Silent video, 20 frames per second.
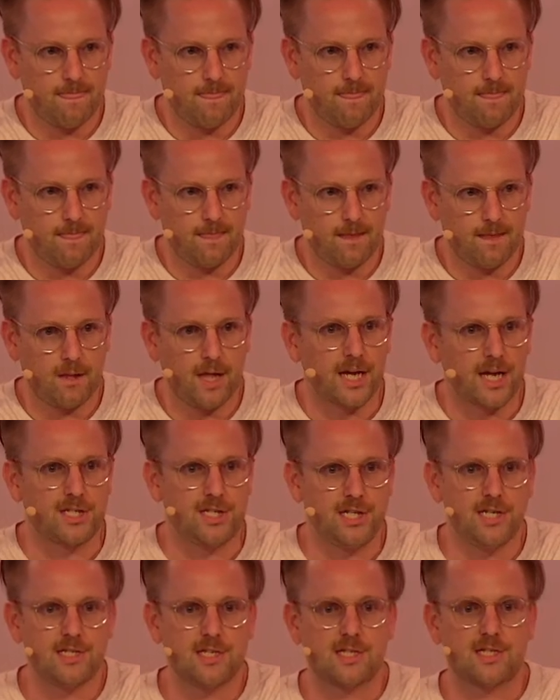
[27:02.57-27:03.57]
like
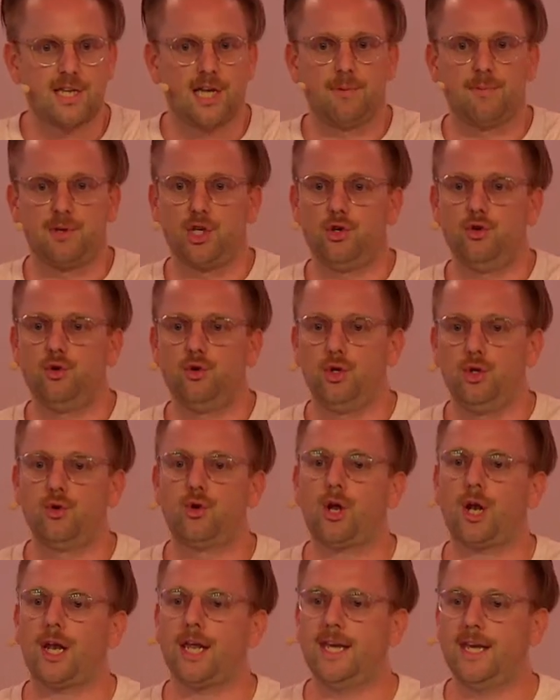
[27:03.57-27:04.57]
Jesus said, you
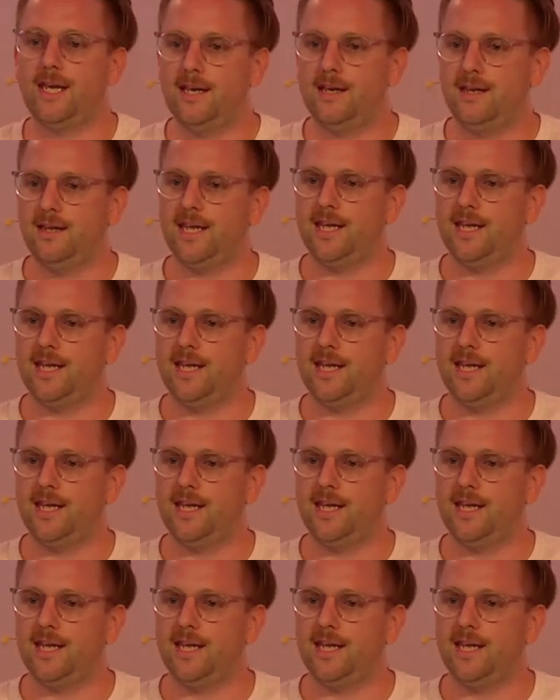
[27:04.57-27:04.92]
clean the